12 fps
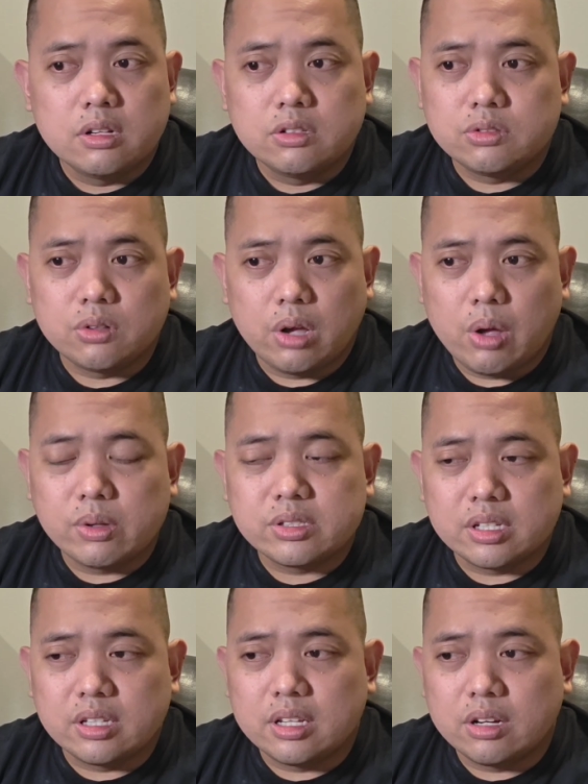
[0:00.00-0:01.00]
So it was
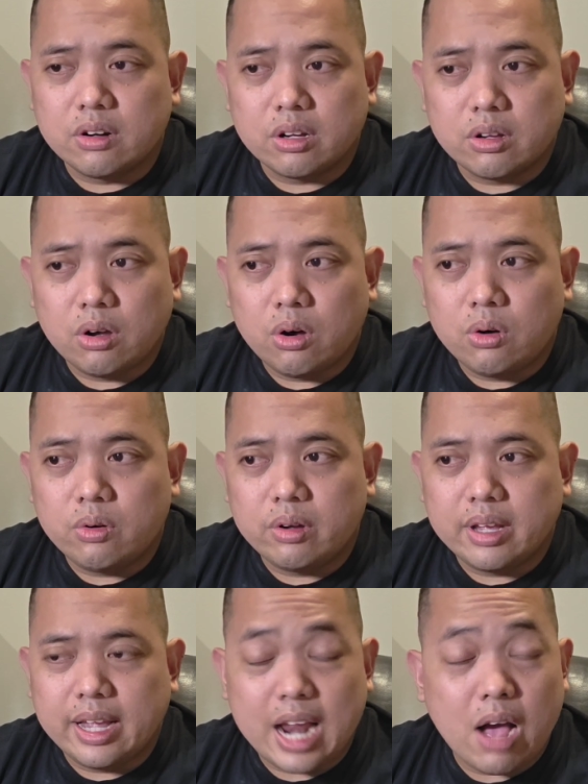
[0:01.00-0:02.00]
a year ago,
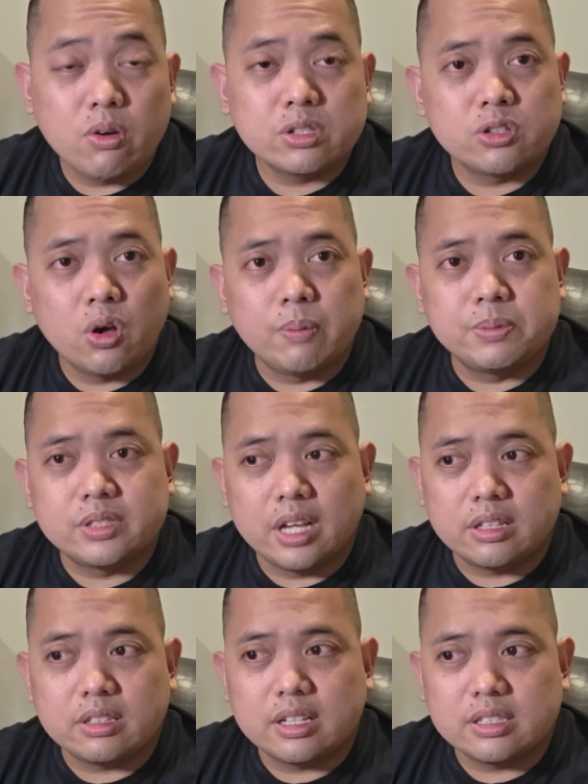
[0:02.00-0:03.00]
and I was so
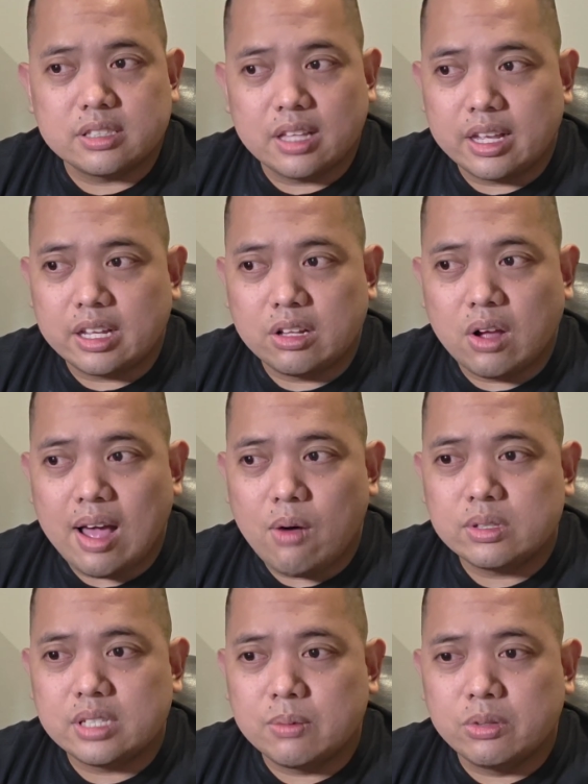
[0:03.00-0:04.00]
upset because, I
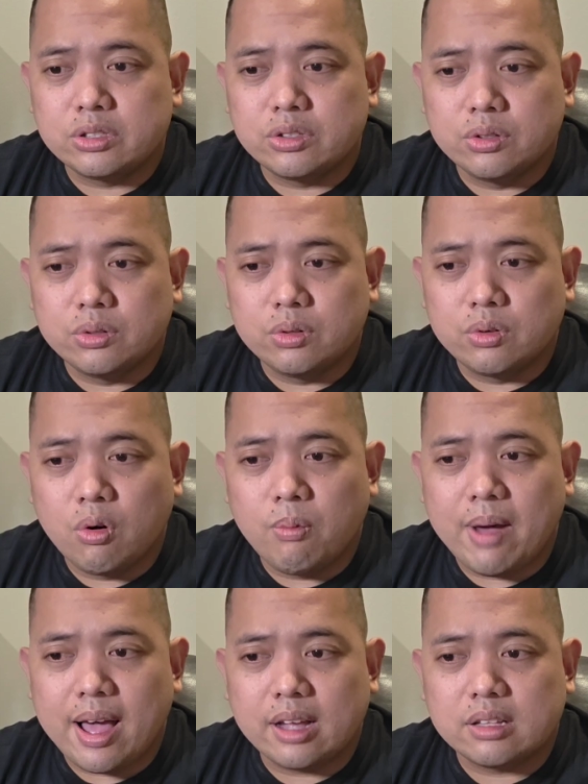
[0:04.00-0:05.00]
wasn't able to go
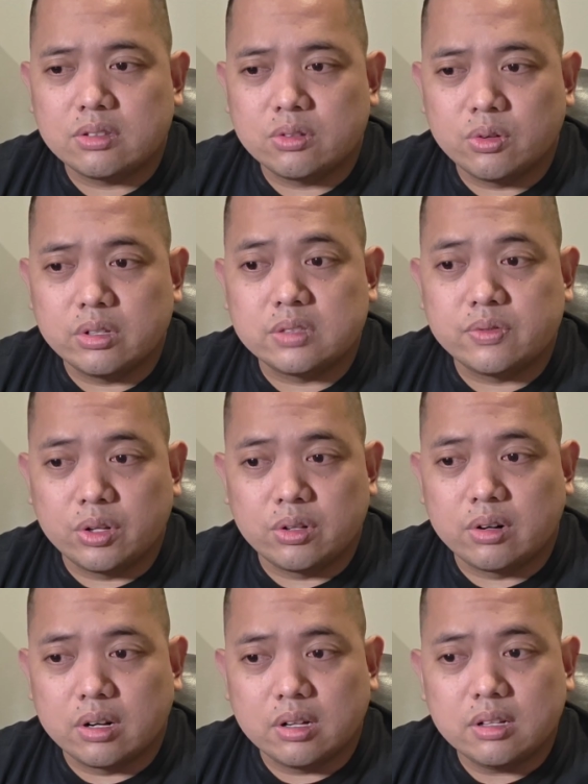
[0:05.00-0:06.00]
back to his
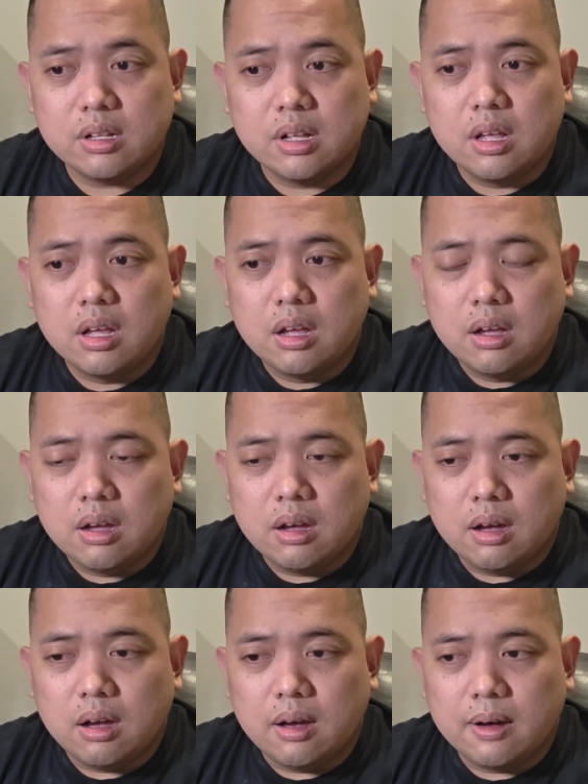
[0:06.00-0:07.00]
funeral
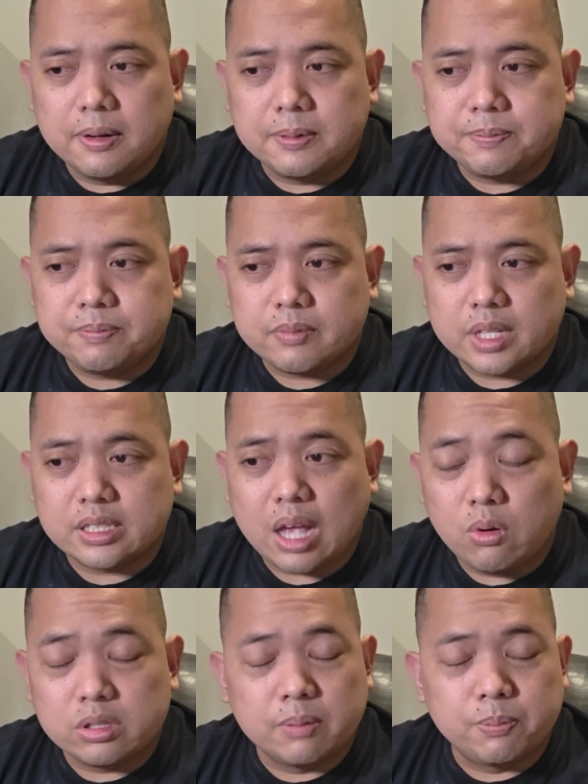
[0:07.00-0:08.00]
because I
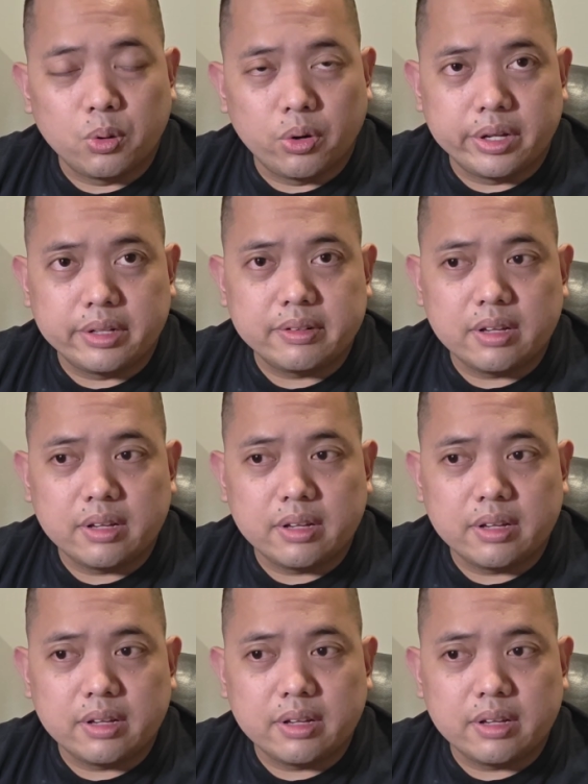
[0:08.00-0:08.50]
was deployed.